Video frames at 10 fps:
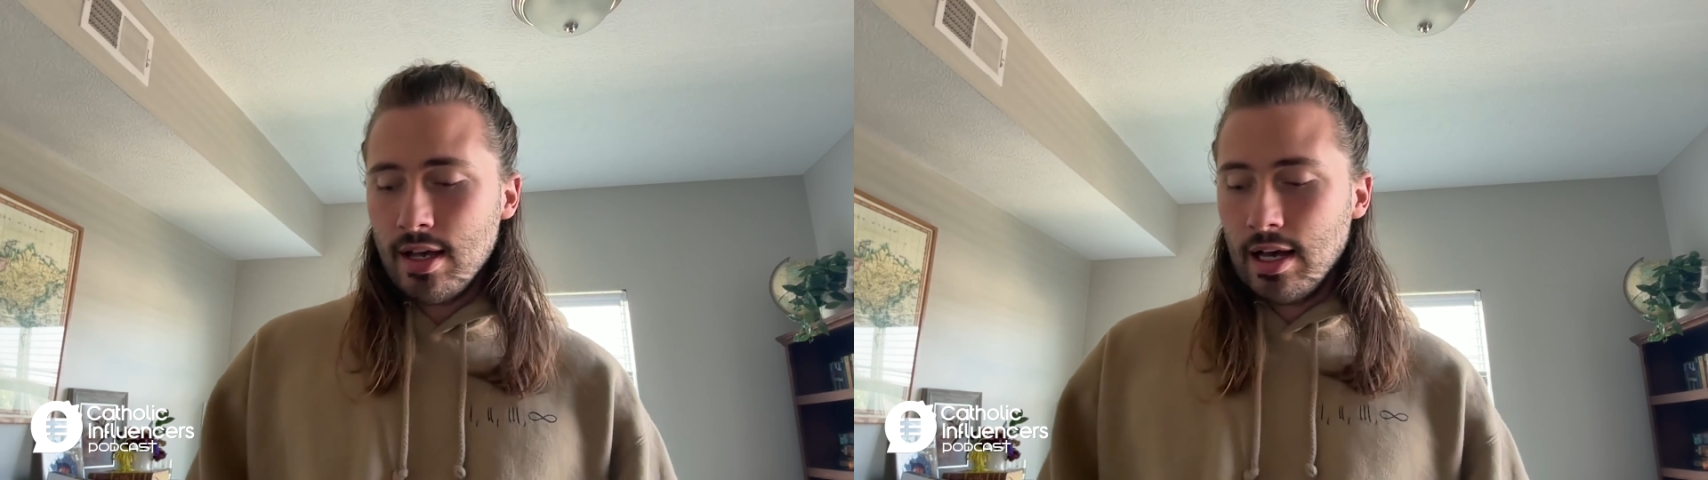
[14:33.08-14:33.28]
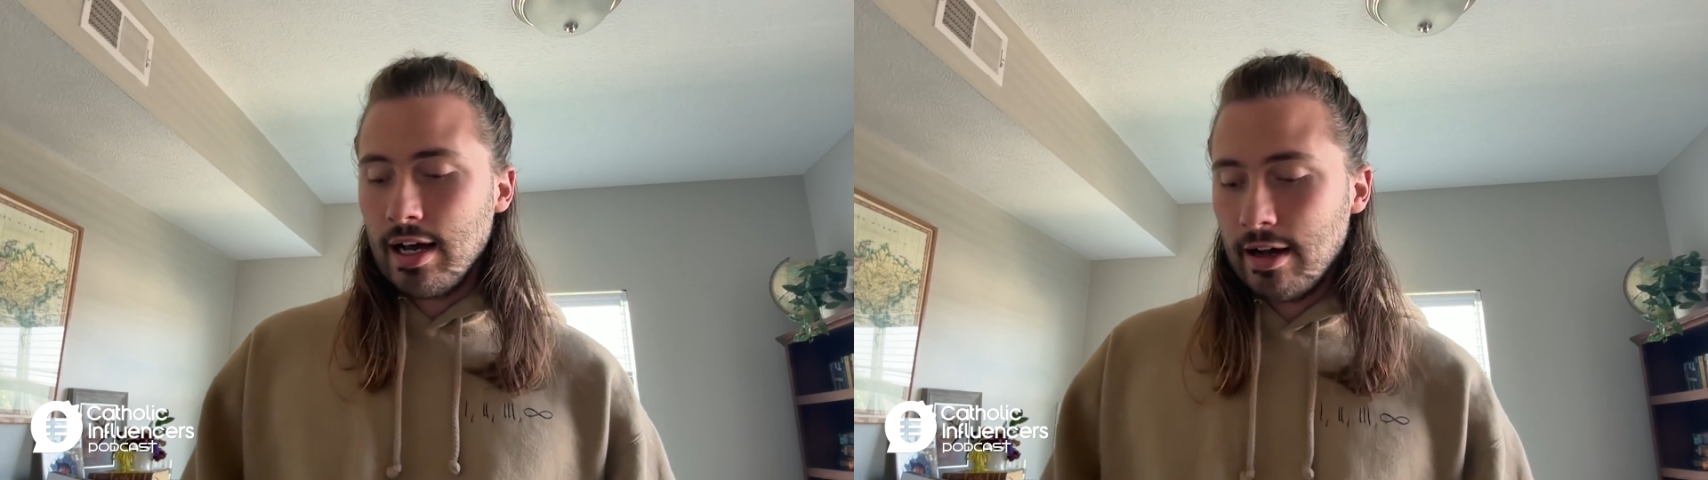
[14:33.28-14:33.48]

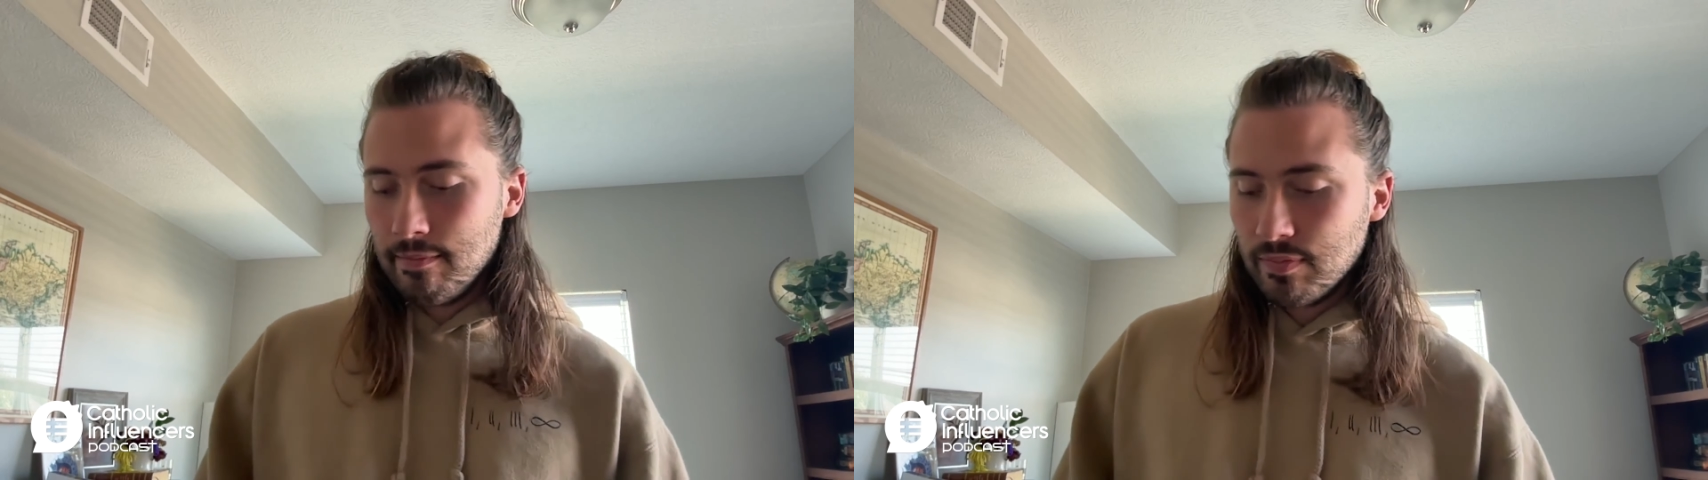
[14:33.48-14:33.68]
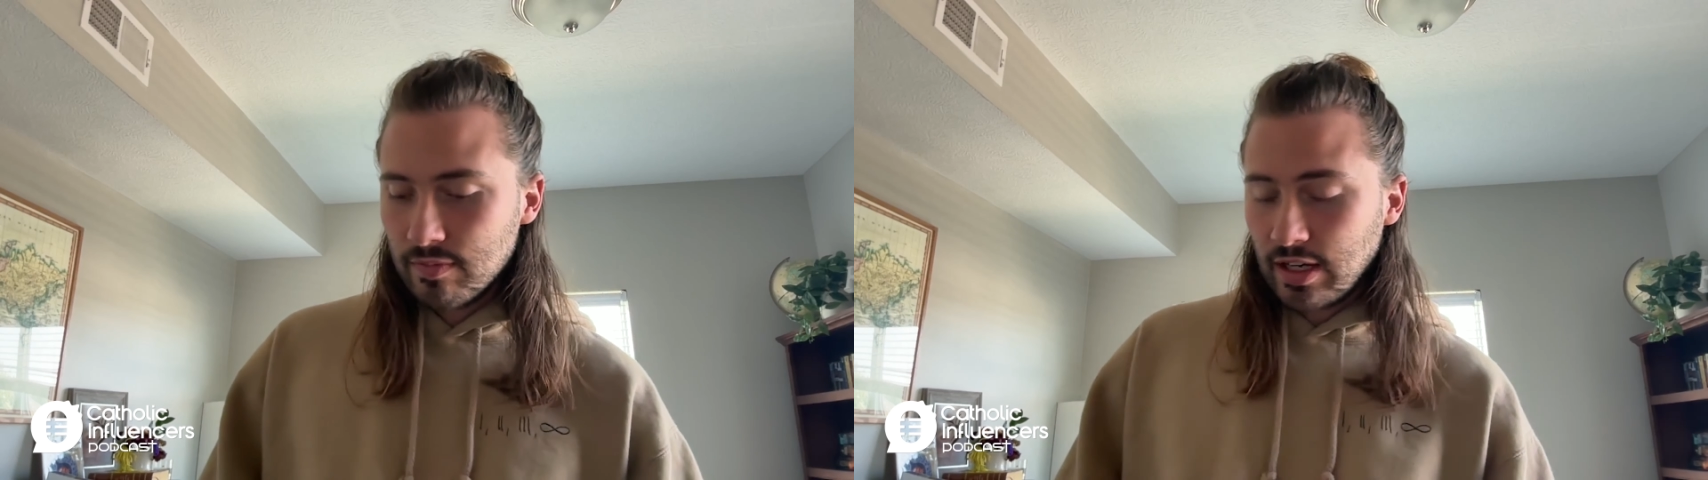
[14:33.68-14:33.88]

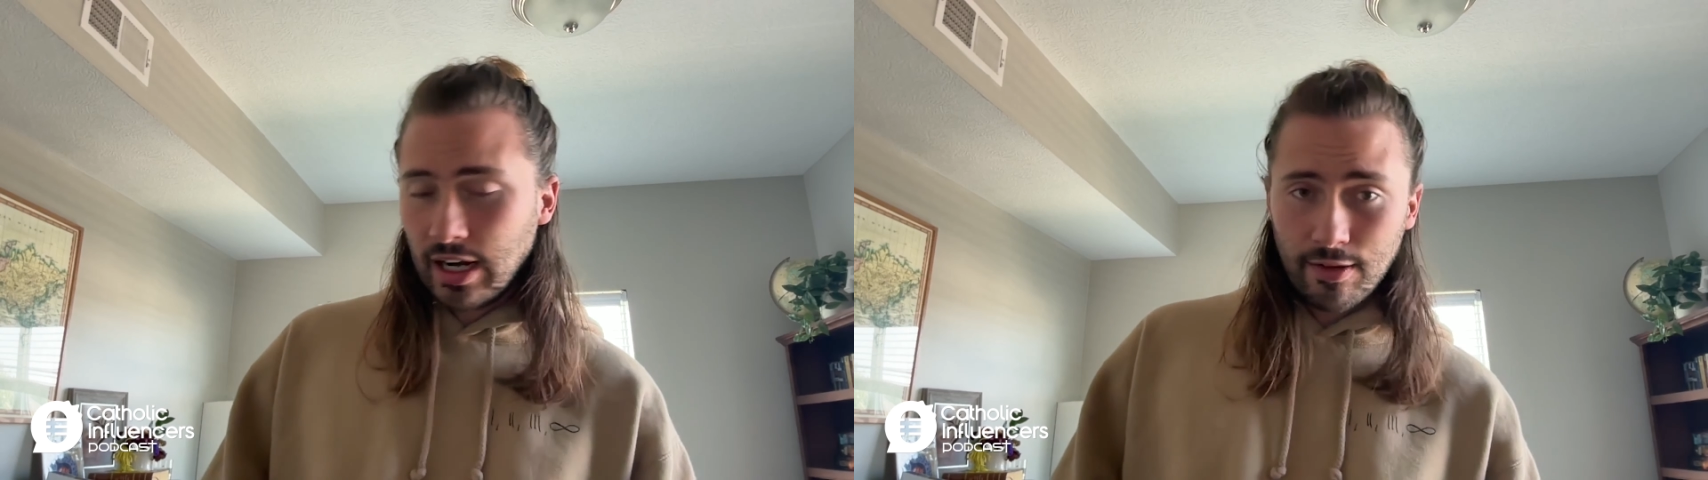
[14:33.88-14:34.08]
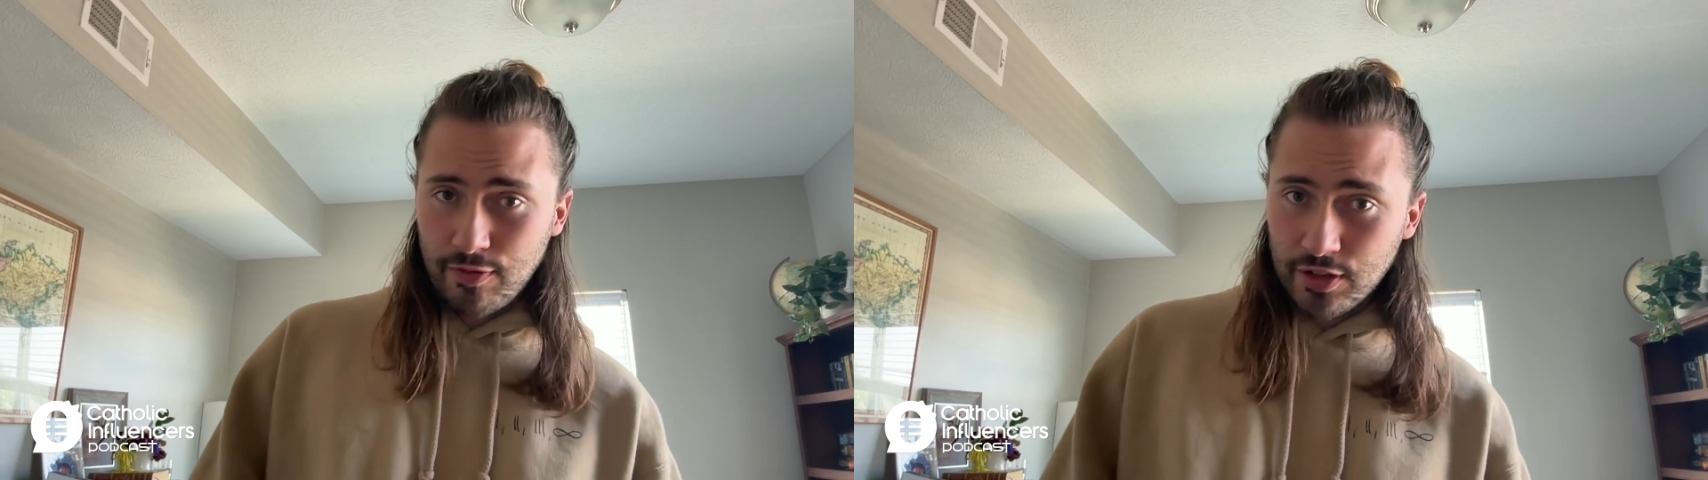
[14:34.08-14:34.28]

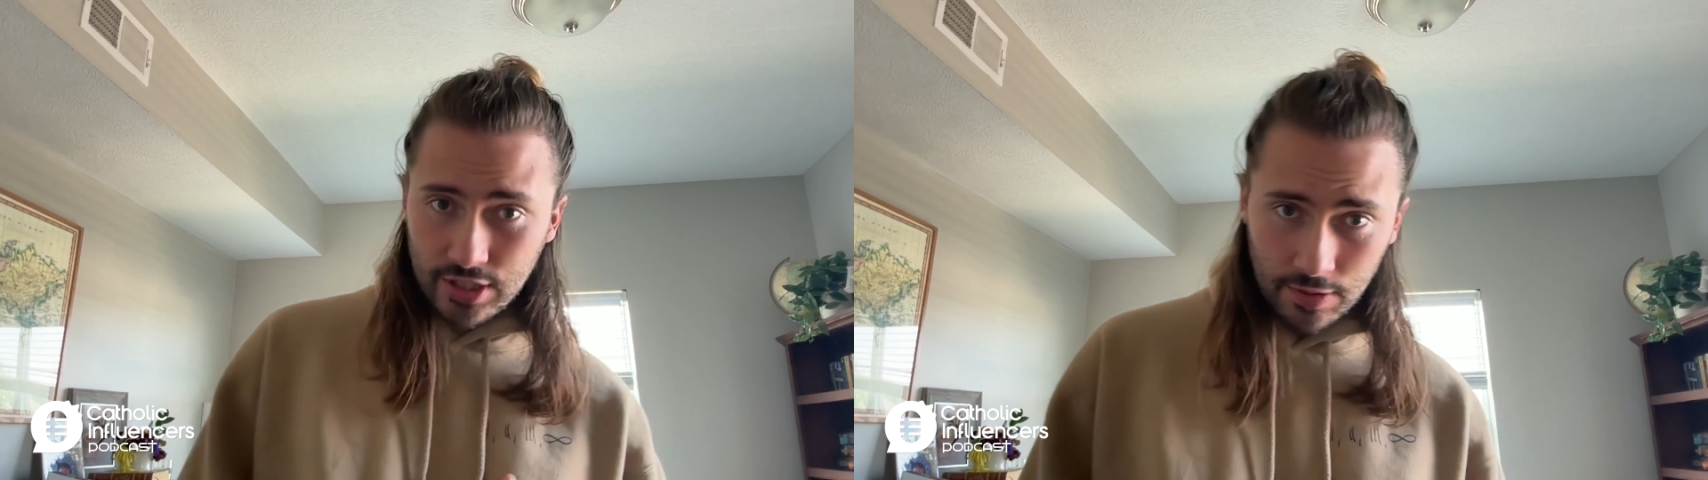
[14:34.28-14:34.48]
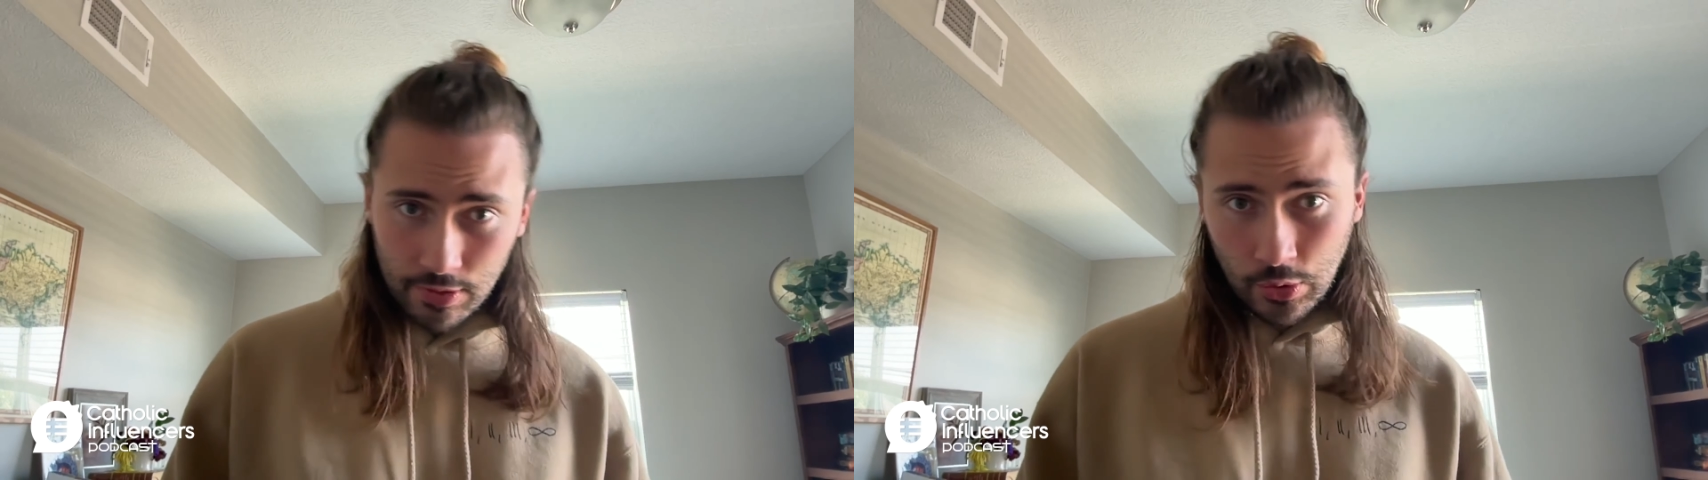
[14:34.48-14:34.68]
got it
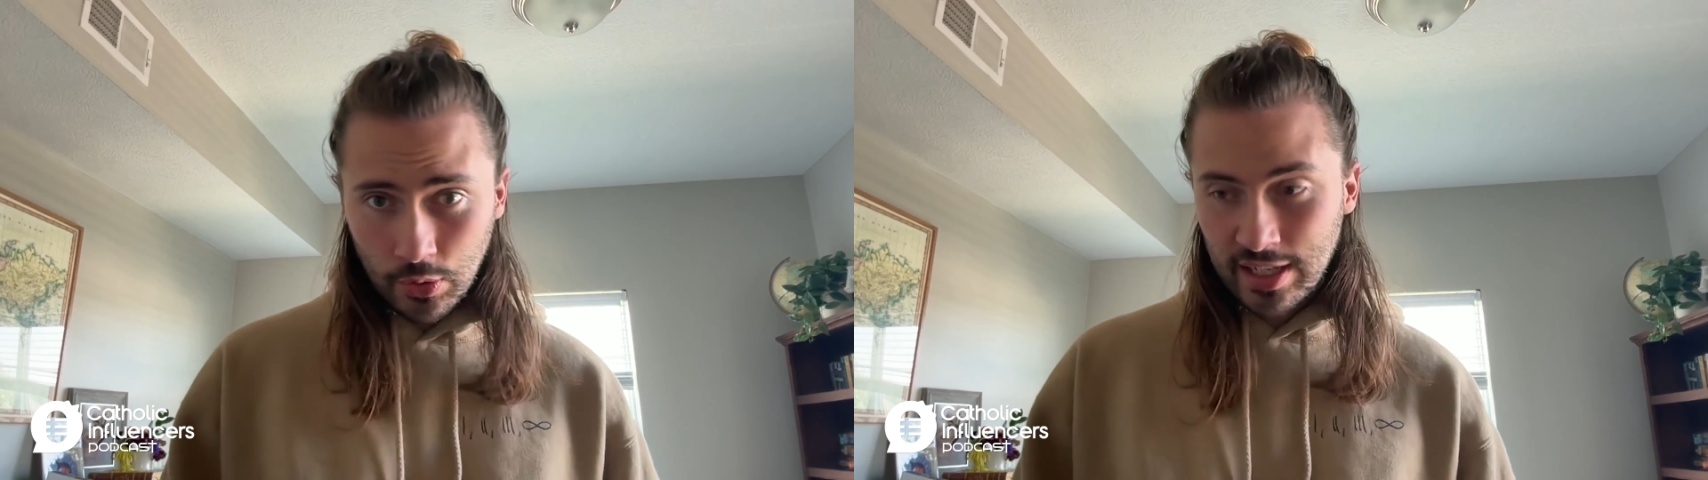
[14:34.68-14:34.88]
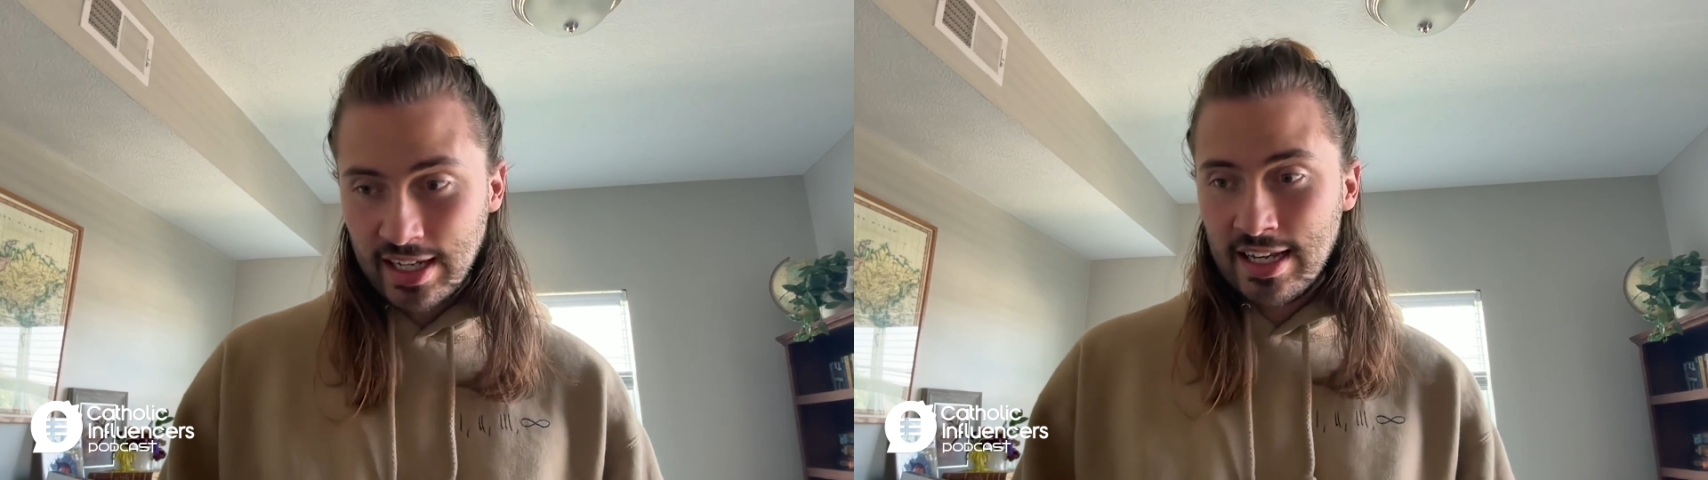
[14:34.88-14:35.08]
officially
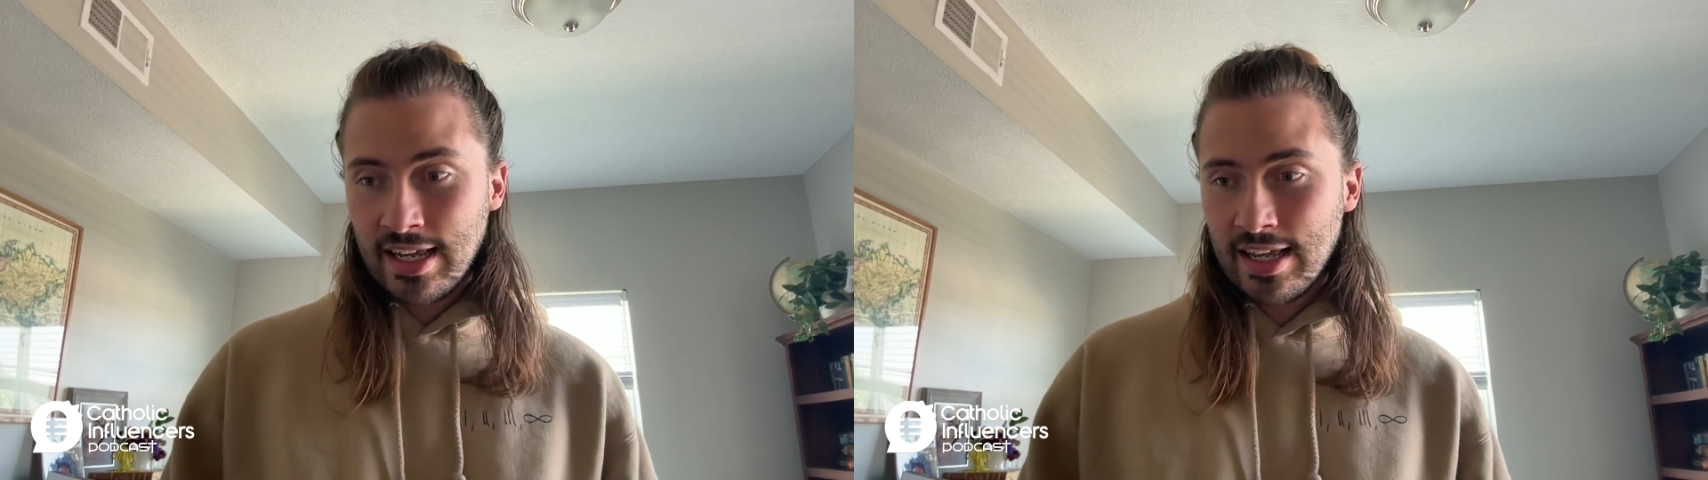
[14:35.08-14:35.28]
recorded,